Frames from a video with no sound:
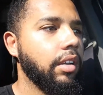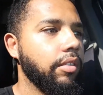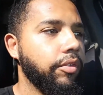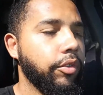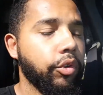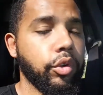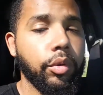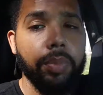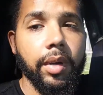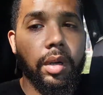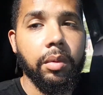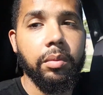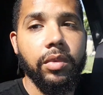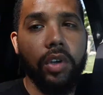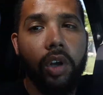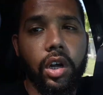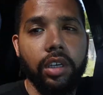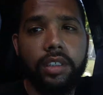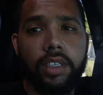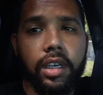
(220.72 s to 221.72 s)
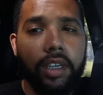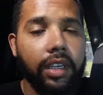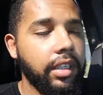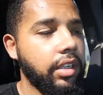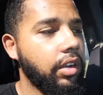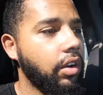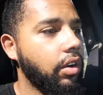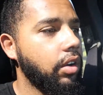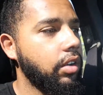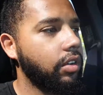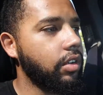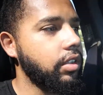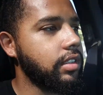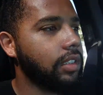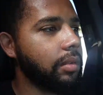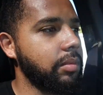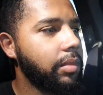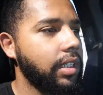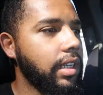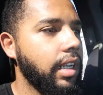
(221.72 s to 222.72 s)
fuel pump not cutting on or
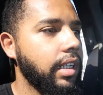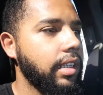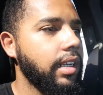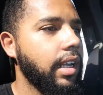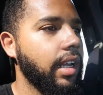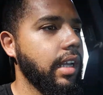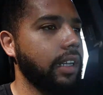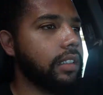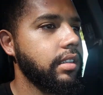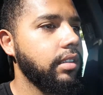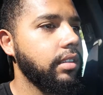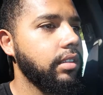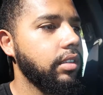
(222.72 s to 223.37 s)
something like that.